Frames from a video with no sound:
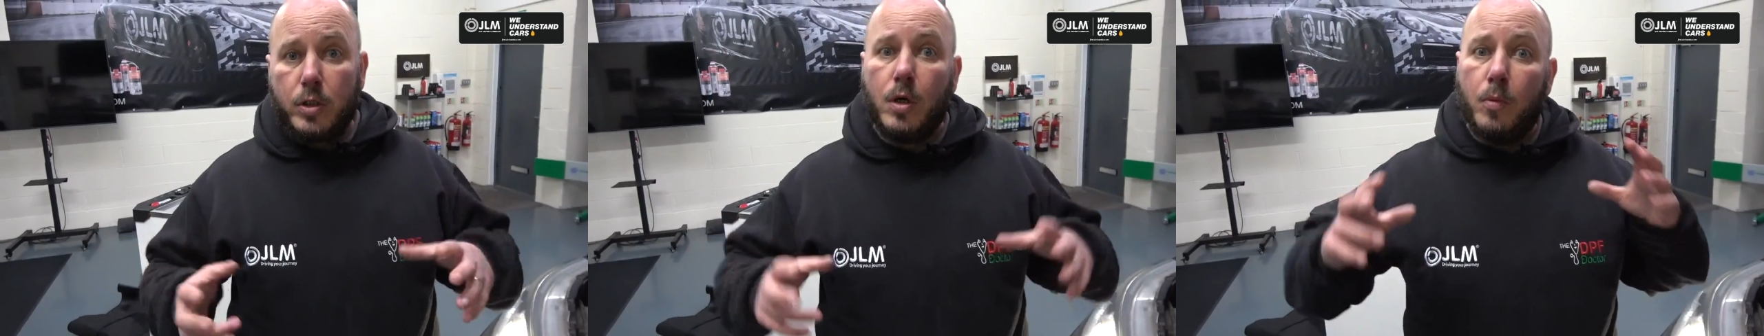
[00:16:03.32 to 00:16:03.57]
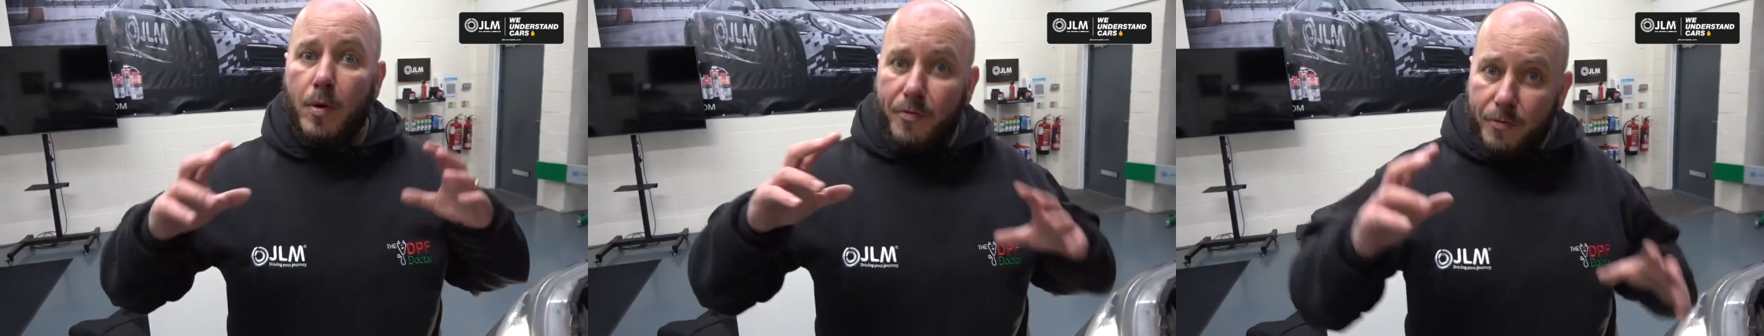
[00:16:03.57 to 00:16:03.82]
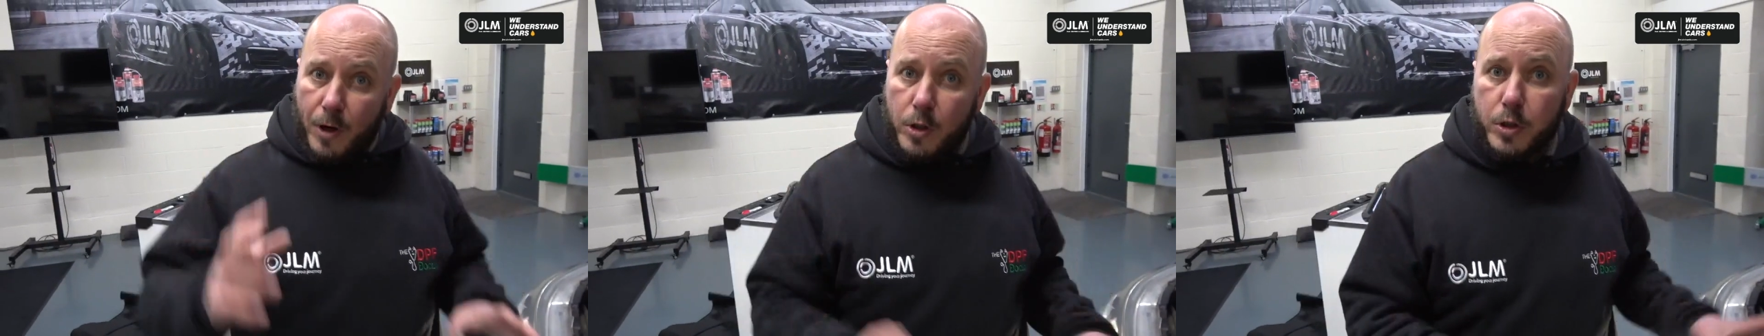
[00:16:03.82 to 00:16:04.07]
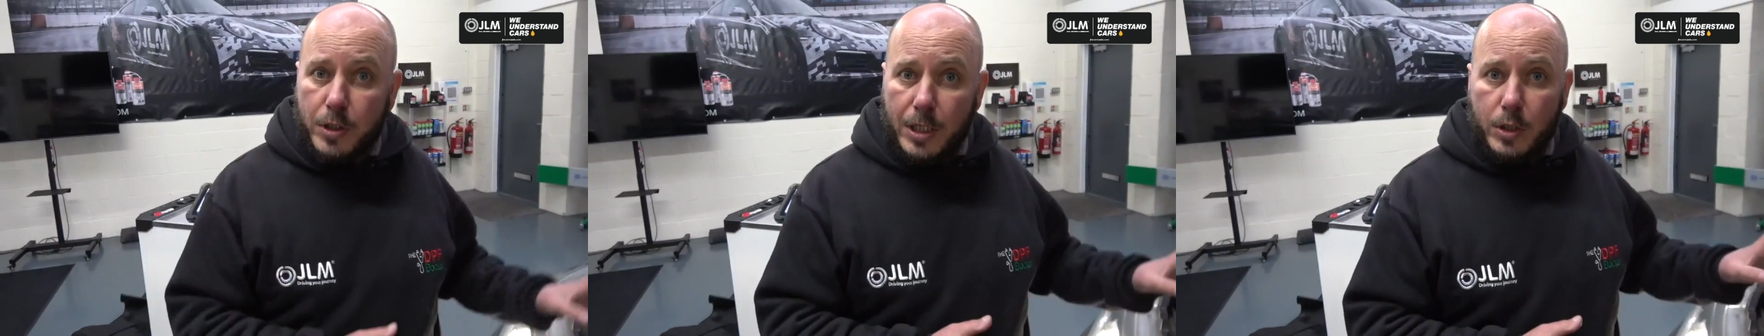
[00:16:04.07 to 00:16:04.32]
and we'll
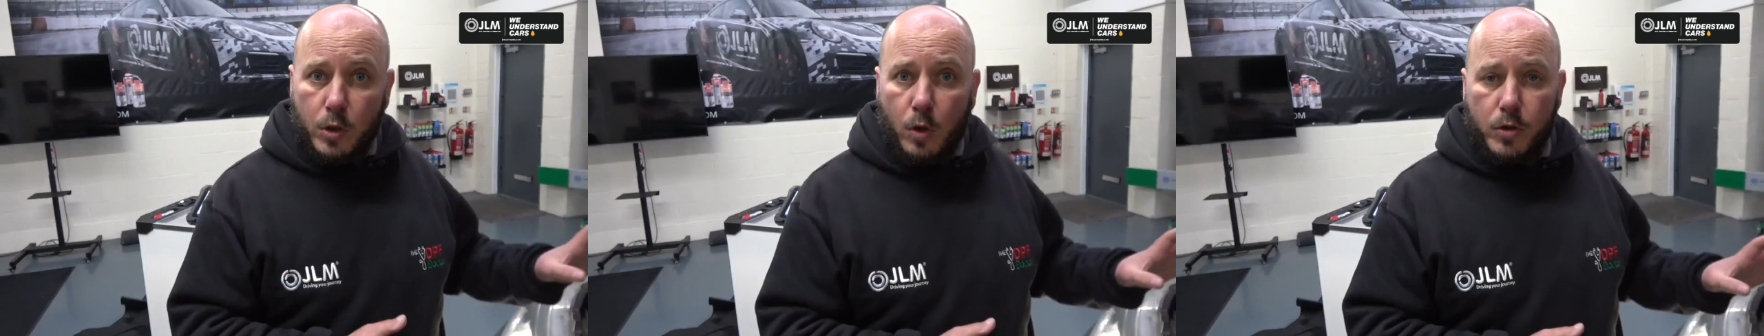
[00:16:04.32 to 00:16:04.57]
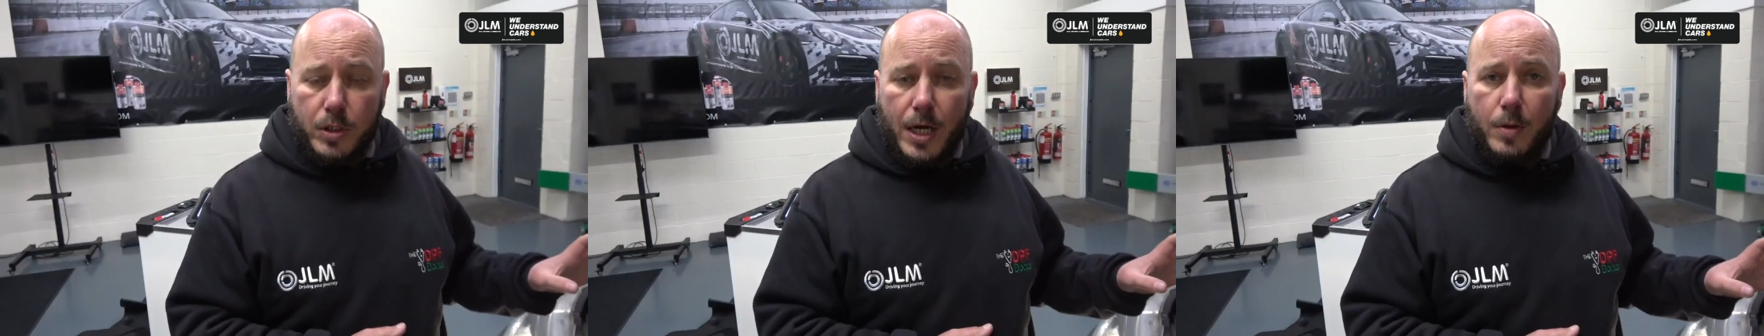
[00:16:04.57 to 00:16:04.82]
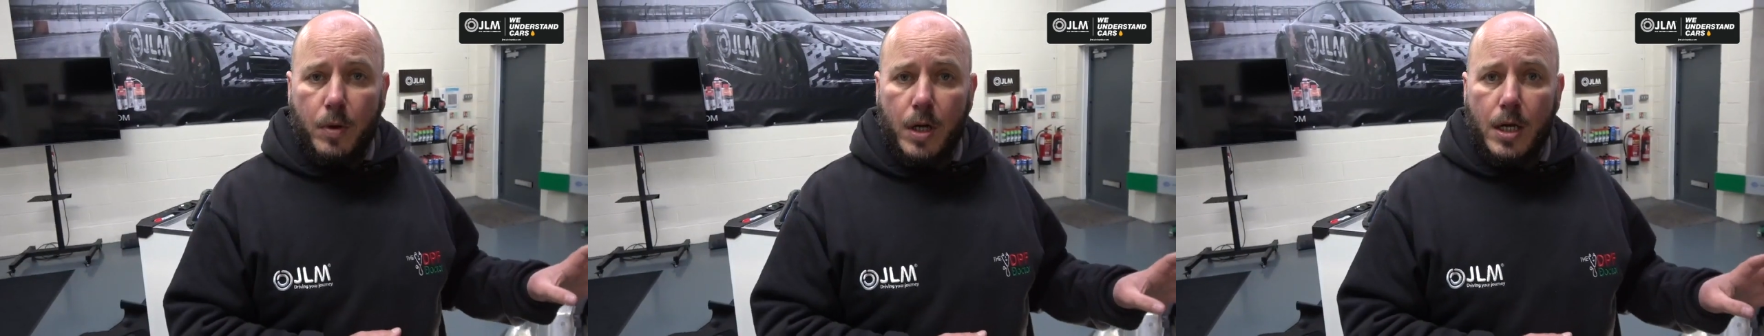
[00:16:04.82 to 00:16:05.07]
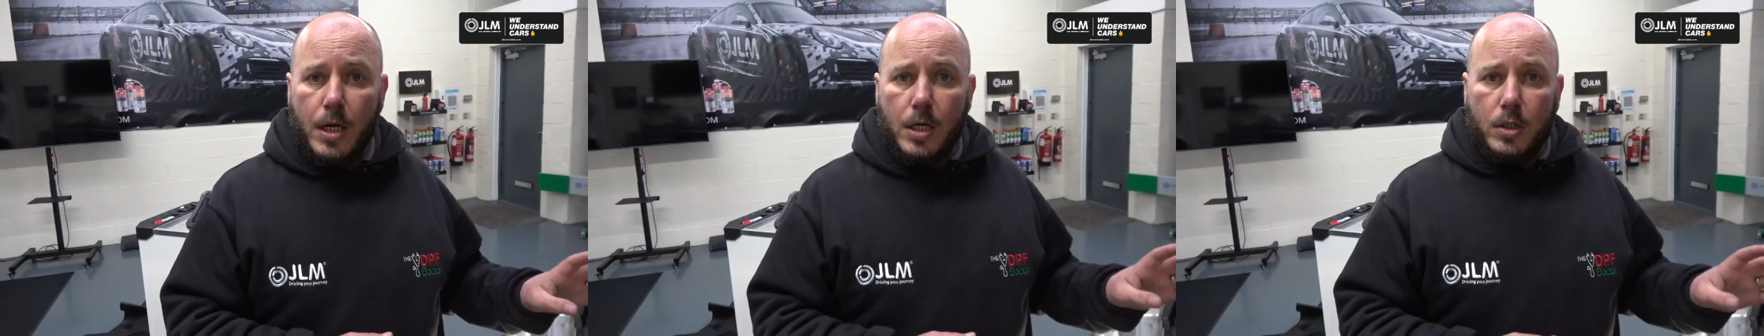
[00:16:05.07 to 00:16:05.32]
flush the exhaust out.
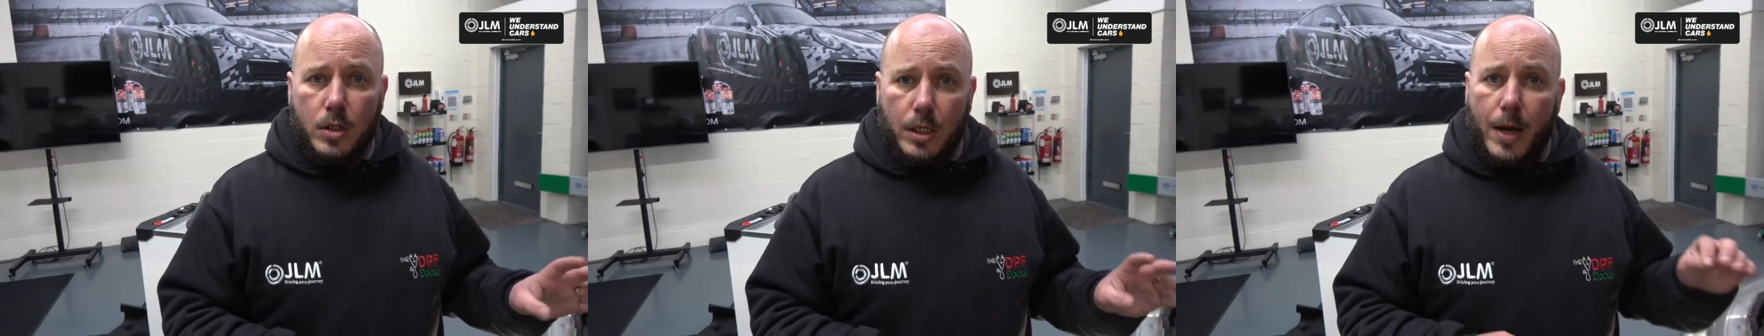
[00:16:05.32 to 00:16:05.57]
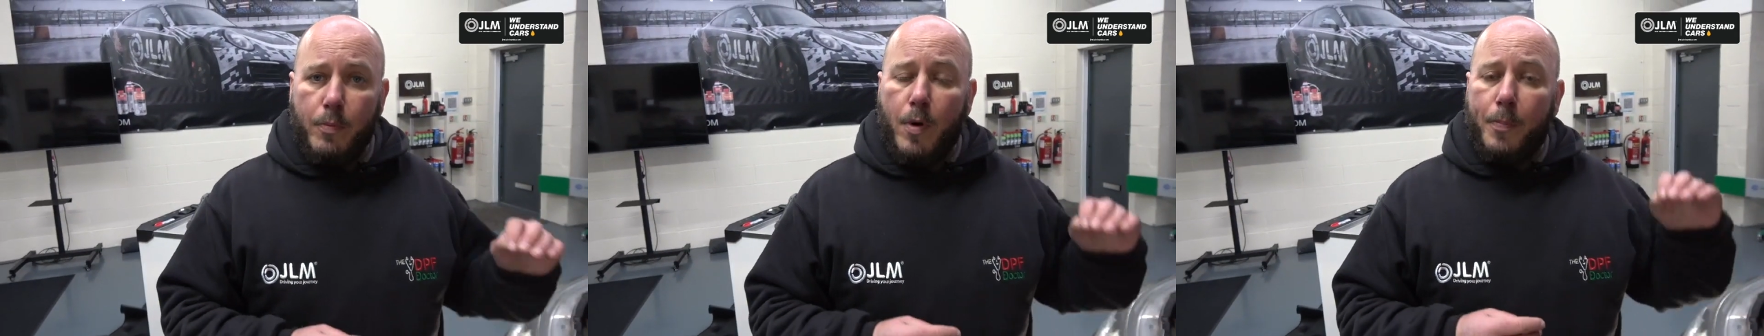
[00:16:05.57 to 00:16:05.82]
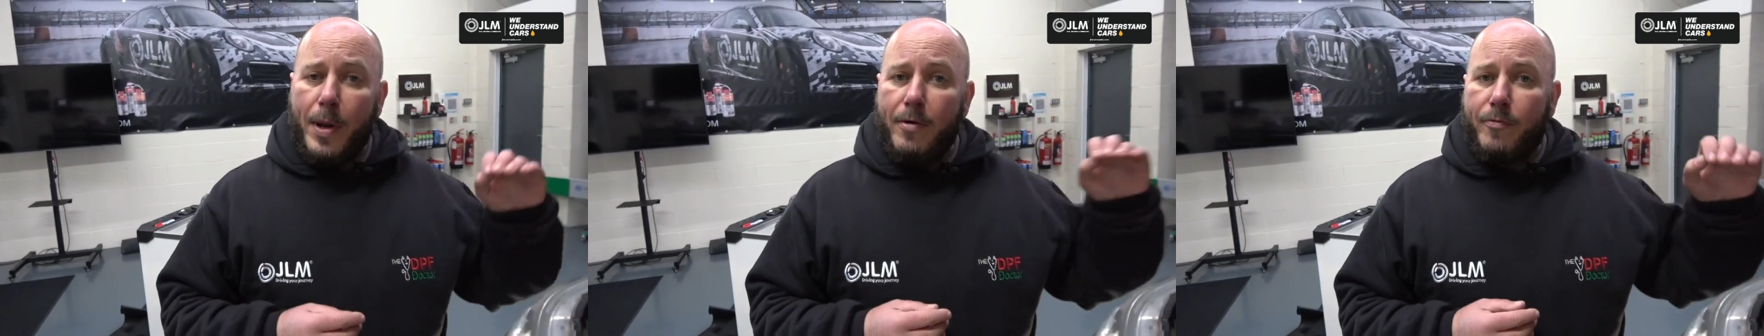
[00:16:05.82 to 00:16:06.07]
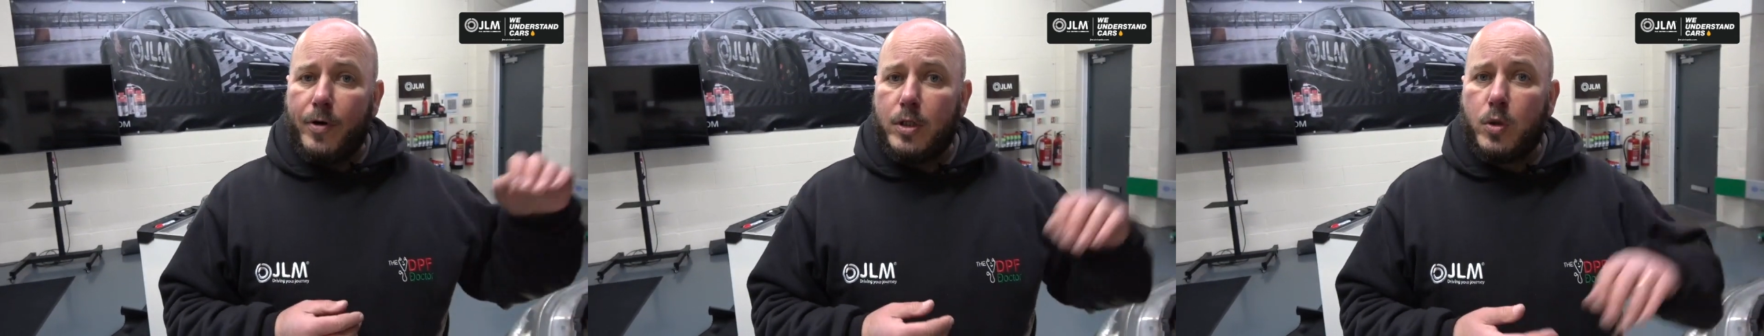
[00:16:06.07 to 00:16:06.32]
So then we've been
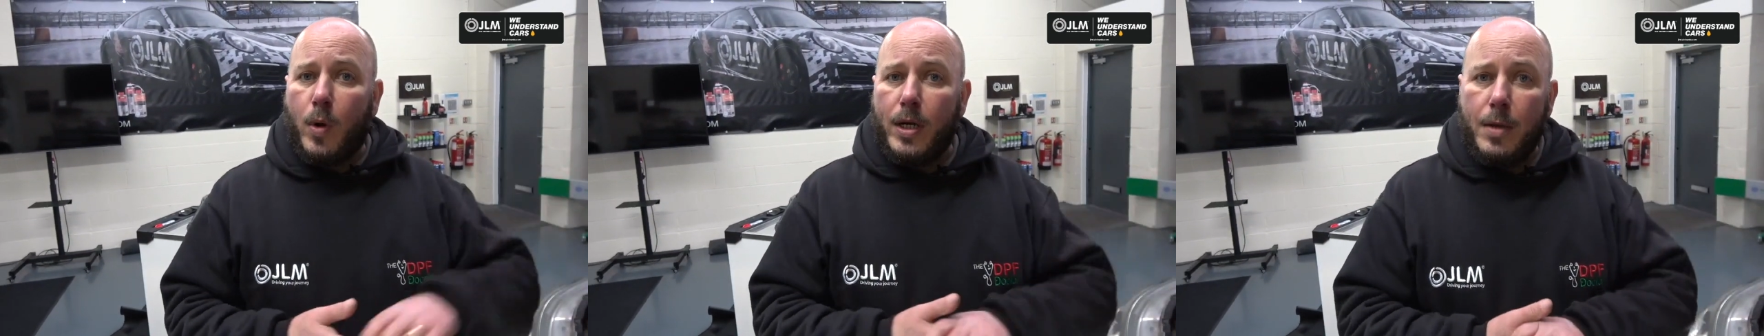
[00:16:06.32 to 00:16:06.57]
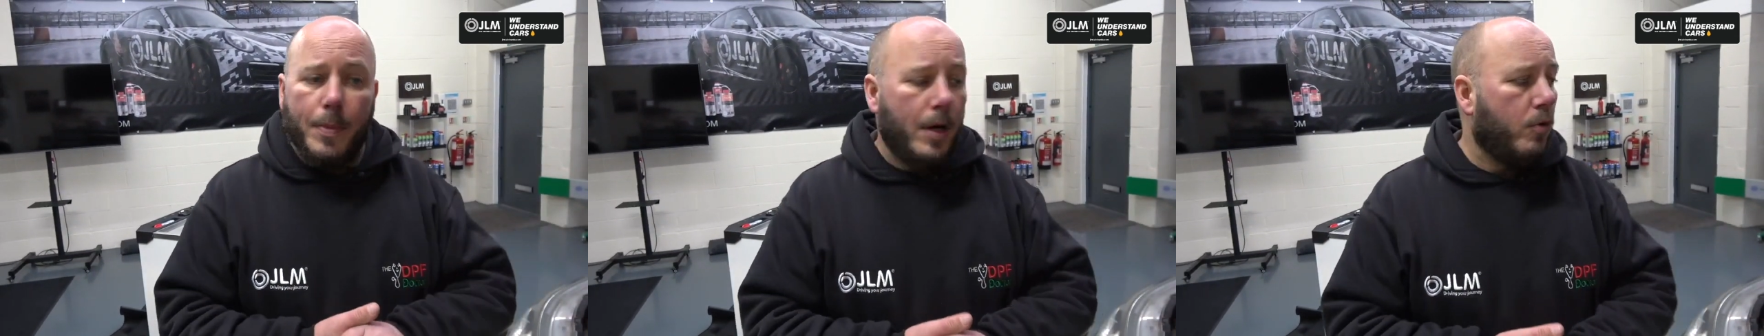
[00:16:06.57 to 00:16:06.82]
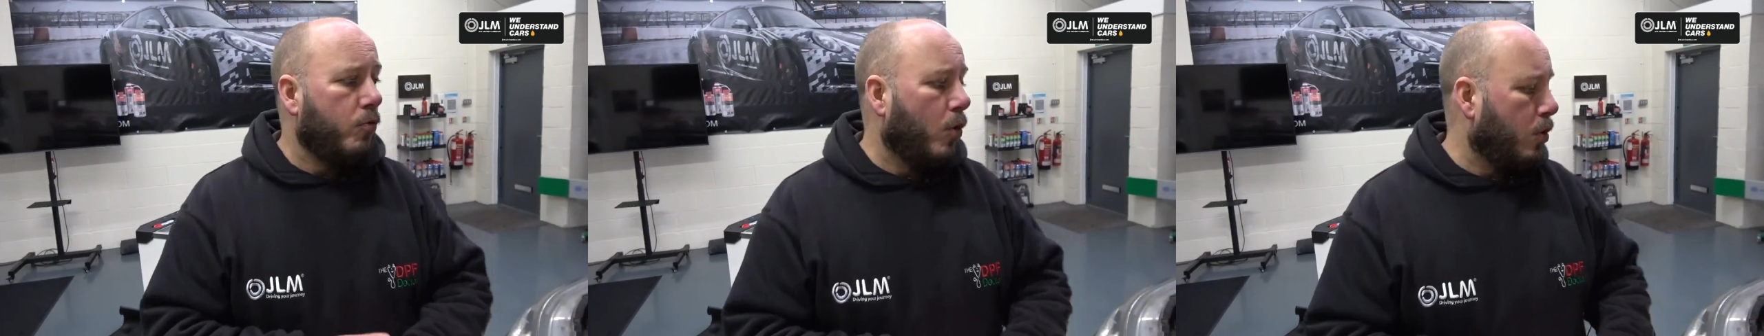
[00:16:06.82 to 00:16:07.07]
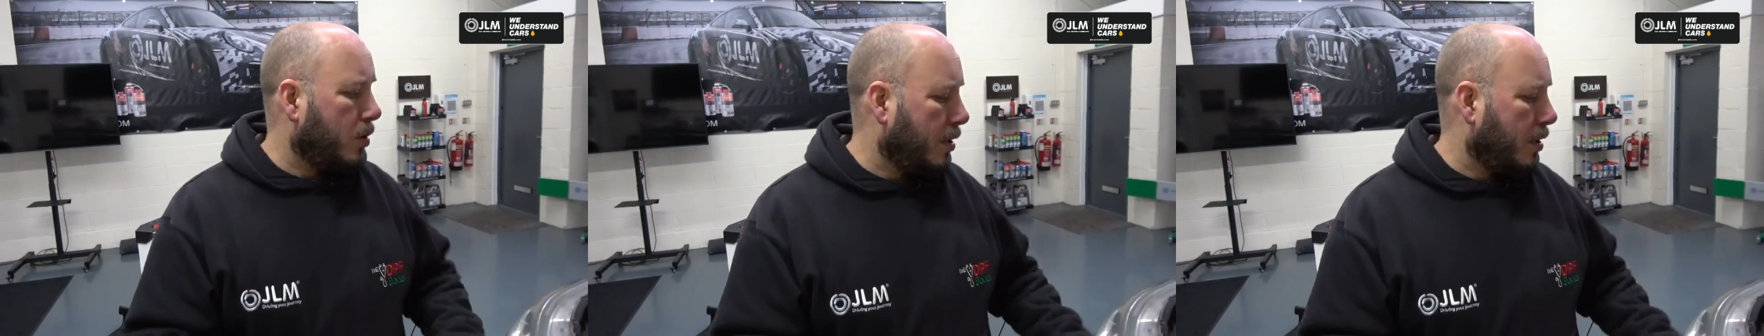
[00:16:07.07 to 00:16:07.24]
for a 20-minute road